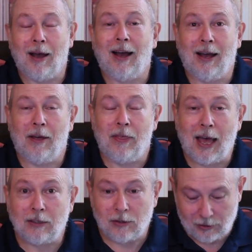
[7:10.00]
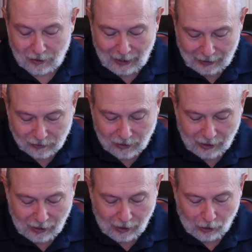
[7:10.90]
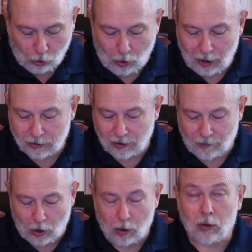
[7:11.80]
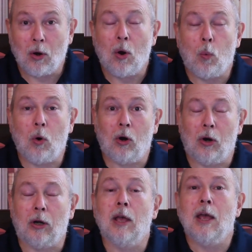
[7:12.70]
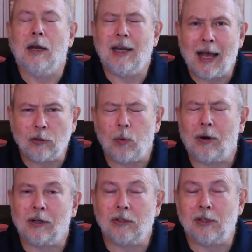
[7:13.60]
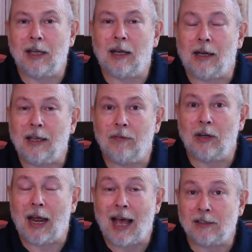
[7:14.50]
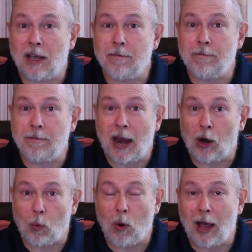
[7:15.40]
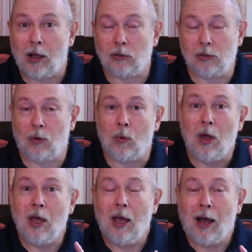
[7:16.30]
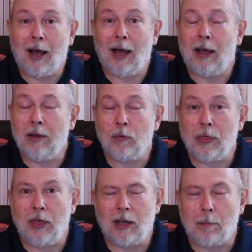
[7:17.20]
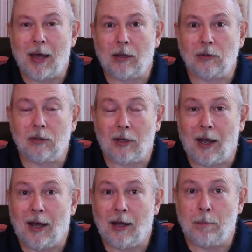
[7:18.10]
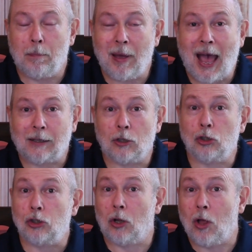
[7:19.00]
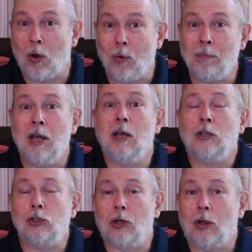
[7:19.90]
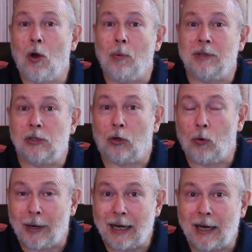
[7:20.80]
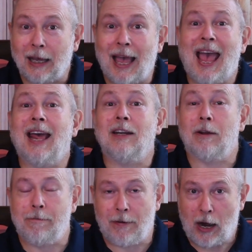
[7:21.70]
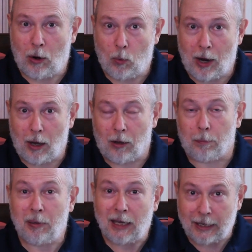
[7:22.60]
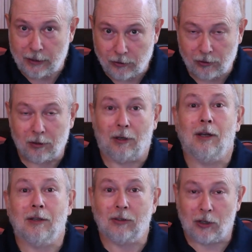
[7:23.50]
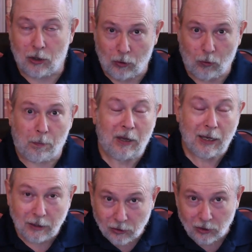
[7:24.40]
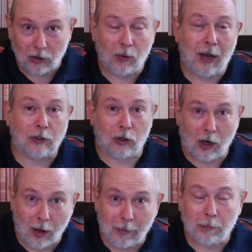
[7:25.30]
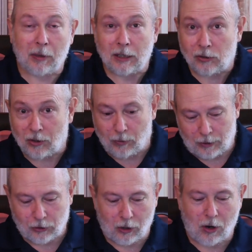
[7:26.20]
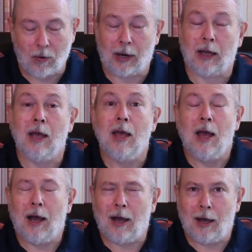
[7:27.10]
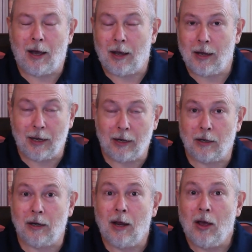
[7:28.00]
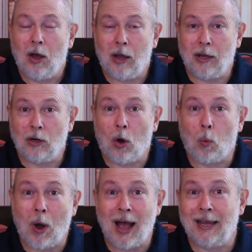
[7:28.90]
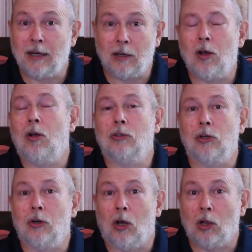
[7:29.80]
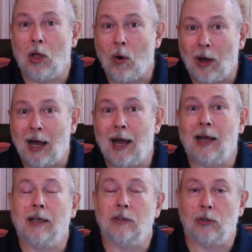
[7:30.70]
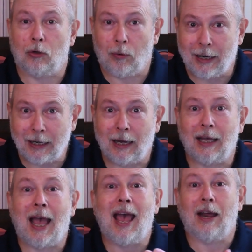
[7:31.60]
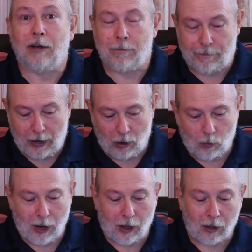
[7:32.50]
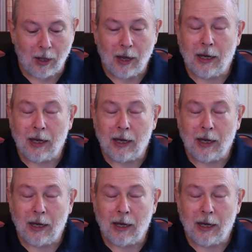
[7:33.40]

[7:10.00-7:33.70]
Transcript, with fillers: Uh, that's, that's the uh, crux of our word. Next, we're going to see it even as a farewell. So uh, if we think about uh, back to shalom, shalom is a greeting and a farewell. Peace to you. Peace to you as you're coming. Peace to you as you're going. Uh, in in Hawaiian culture, aloha is a greeting and a farewell.